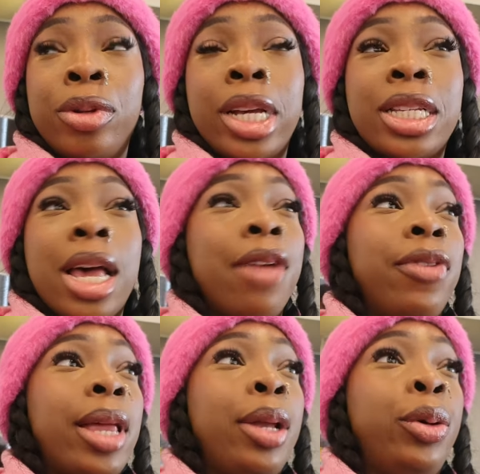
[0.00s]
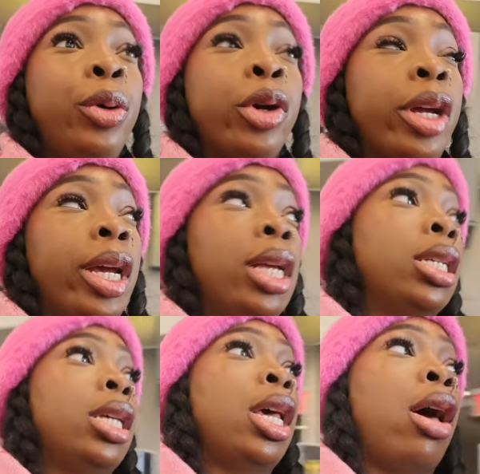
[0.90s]
That's how I feel like New York is
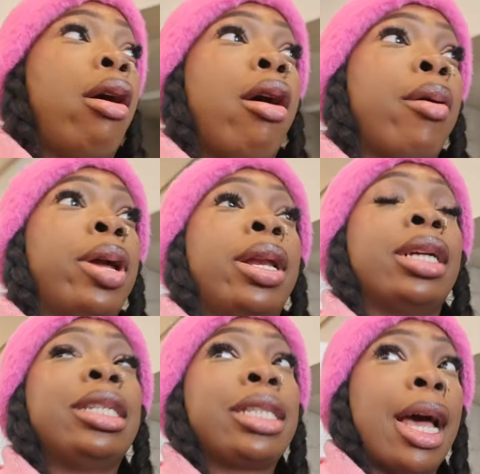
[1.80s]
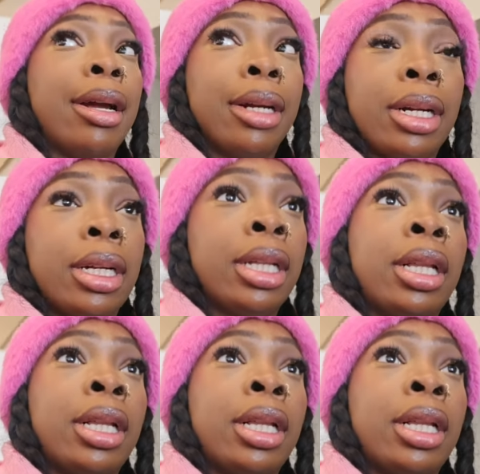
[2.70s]
already. And I just got here.